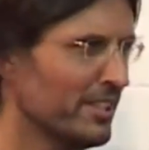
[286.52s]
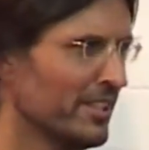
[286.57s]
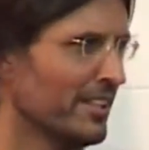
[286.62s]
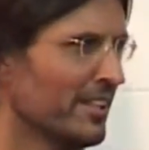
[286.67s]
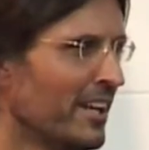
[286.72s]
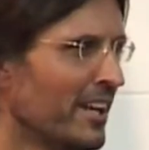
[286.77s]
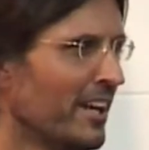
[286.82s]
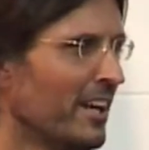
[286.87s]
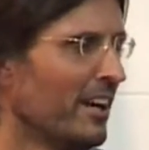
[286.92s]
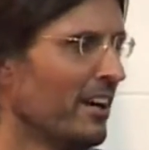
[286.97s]

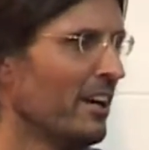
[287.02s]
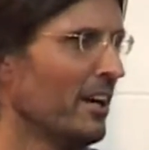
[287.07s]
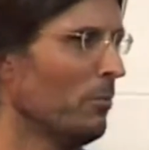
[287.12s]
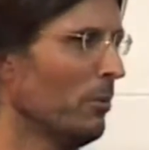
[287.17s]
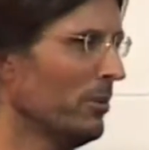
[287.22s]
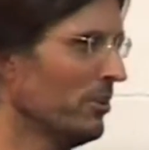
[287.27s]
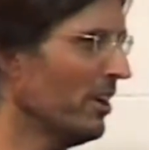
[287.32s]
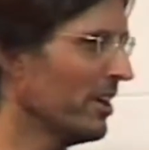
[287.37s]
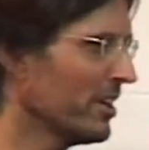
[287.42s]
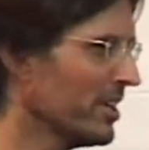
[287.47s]
And, I
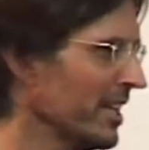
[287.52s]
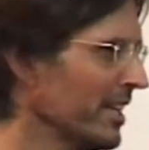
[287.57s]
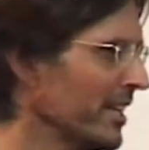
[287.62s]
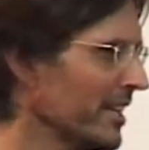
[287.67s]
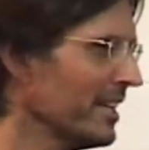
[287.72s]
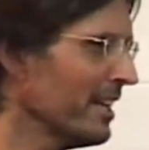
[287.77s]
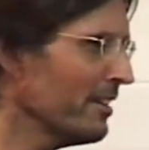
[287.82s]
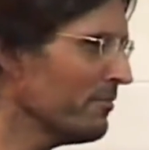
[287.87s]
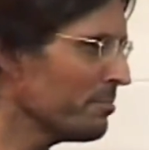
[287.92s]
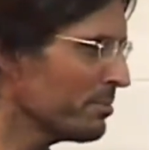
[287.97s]
am not getting
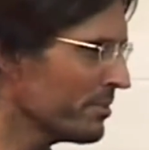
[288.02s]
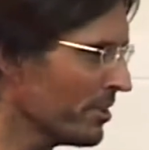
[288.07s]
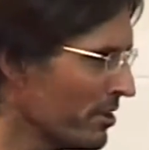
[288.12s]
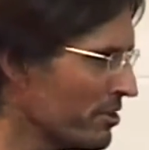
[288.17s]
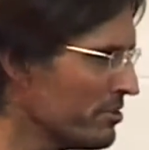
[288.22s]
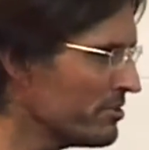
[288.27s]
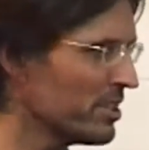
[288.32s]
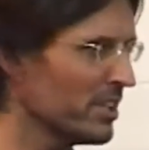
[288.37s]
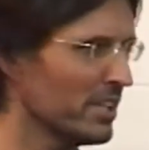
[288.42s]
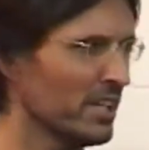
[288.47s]
enough
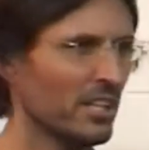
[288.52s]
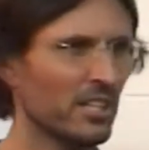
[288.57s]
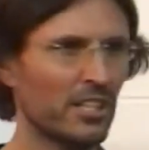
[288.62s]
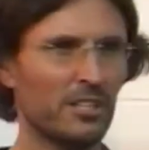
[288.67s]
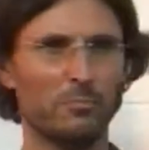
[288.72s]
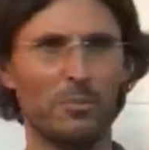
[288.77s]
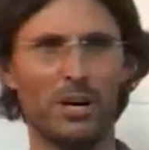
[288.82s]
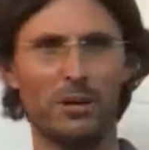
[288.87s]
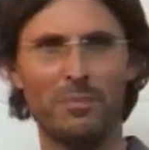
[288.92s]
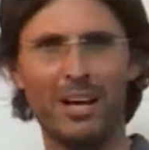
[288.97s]
protein
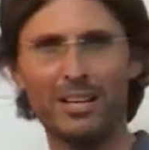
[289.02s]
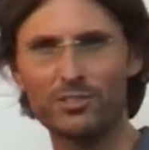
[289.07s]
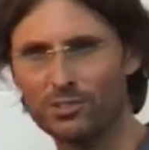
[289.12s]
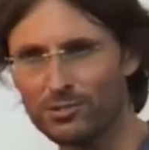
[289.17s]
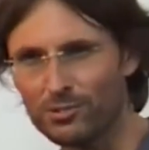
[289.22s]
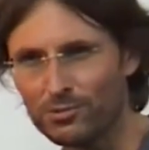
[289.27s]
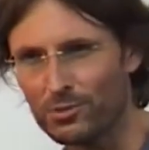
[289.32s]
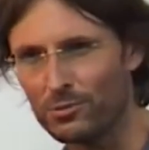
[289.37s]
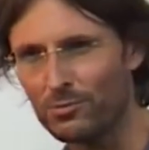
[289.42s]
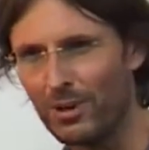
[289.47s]
and my
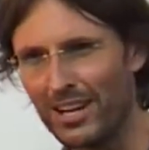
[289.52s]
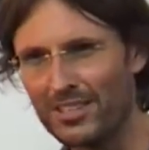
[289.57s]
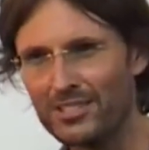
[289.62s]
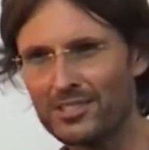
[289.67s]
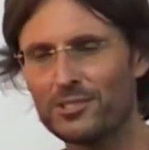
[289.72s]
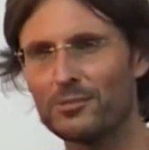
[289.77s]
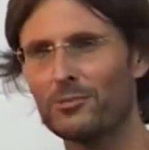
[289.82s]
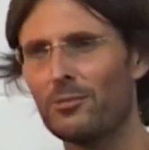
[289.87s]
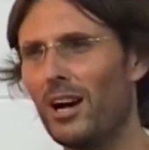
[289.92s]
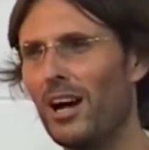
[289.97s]
muscles will
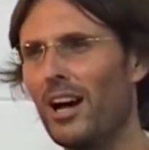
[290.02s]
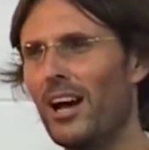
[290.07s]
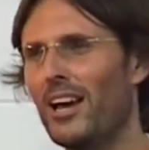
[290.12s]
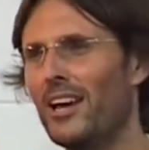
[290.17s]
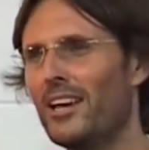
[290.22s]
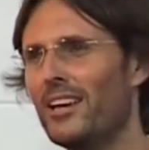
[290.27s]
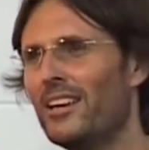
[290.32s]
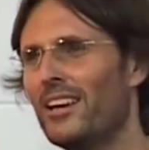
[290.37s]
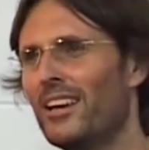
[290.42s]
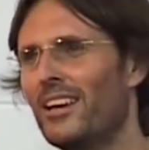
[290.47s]
waste
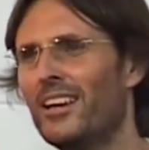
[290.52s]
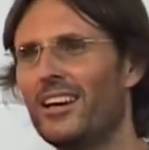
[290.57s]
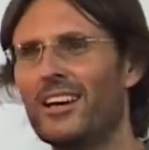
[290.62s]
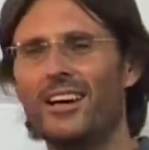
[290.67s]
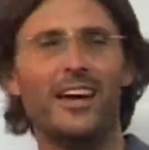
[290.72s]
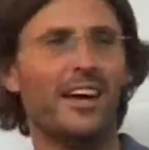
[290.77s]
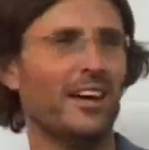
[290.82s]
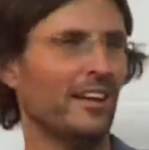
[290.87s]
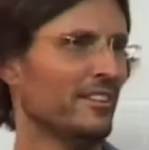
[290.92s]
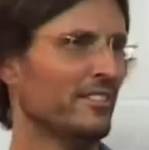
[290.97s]
away
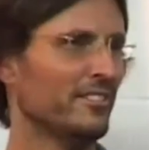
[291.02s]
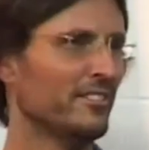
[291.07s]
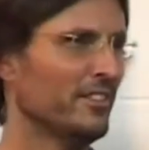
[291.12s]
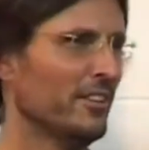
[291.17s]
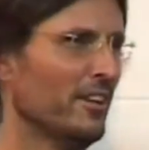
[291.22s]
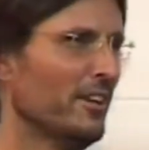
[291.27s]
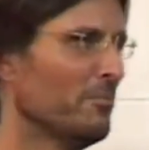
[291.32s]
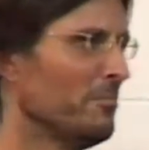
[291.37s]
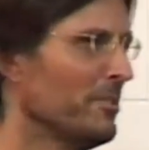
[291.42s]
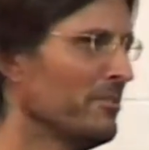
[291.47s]
and you
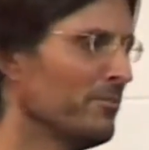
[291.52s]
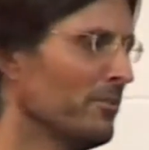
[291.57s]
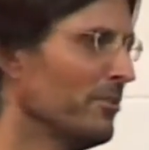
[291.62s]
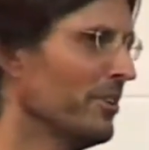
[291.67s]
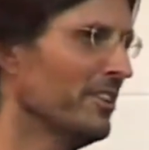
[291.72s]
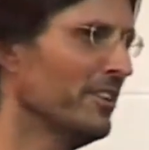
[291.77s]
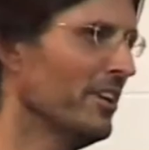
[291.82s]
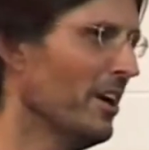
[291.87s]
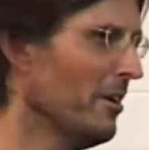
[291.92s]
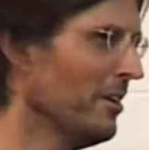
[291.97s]
know before
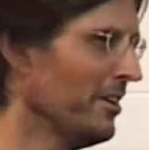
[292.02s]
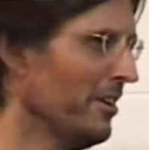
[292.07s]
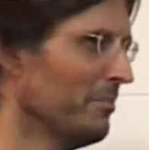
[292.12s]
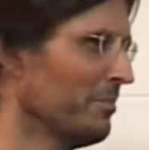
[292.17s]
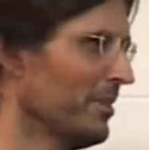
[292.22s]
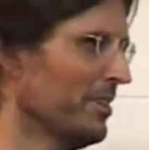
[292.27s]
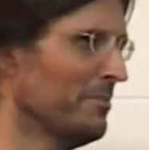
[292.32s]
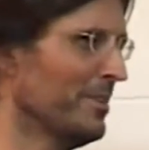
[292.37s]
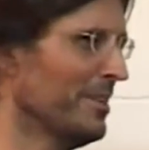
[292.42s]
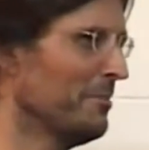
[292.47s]
you know it I'm
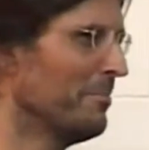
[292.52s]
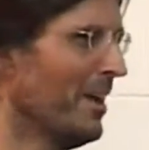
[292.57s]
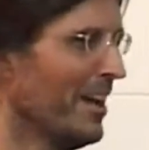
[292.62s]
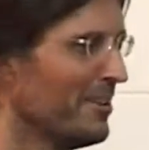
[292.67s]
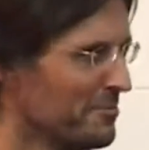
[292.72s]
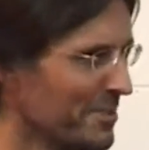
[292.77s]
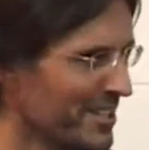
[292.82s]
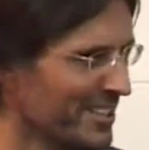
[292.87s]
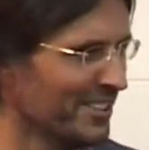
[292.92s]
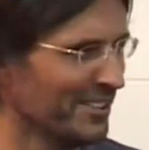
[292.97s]
going to be
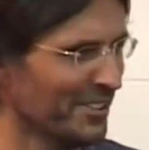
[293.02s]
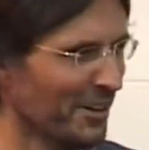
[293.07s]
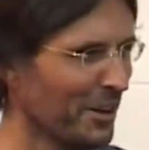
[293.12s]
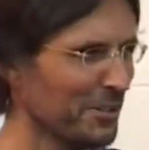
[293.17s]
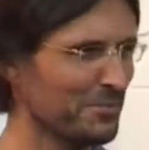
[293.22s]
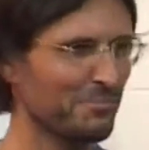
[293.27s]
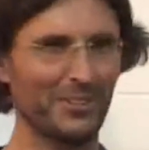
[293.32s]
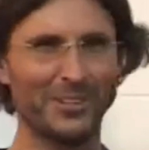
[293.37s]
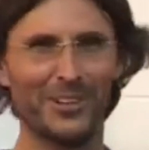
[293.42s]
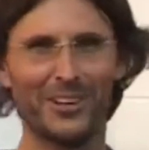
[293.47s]
bedridden and
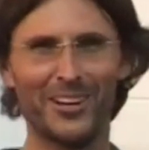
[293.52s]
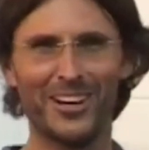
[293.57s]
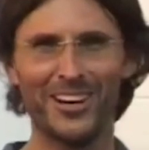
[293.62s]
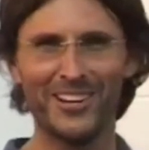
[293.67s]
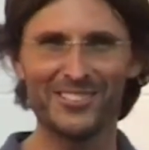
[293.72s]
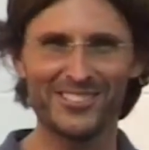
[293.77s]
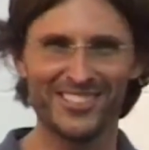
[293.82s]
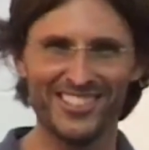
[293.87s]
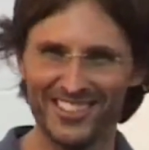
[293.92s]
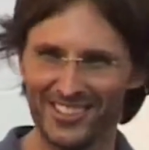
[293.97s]

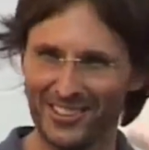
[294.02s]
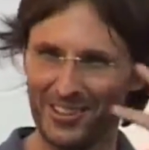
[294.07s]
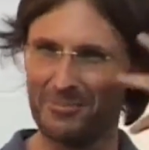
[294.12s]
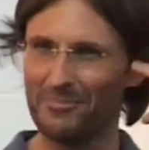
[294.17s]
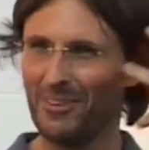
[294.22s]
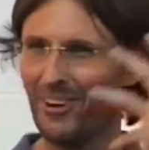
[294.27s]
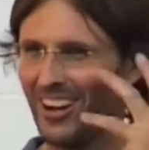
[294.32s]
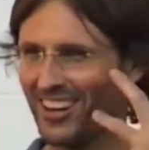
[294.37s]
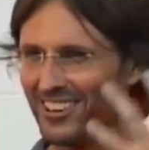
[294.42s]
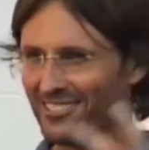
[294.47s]
hospitalised in her
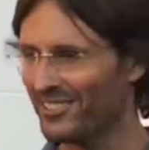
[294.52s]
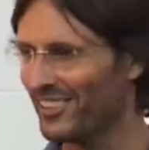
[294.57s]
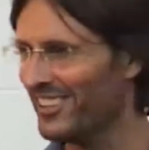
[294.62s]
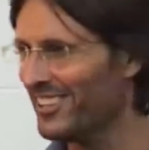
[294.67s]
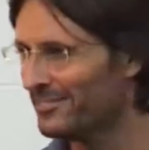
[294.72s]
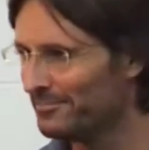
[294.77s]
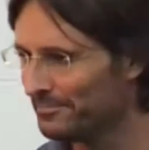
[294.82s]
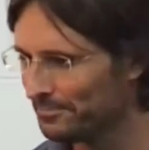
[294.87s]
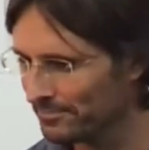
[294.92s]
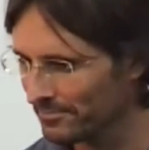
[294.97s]
mind,
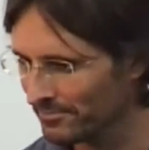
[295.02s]
right?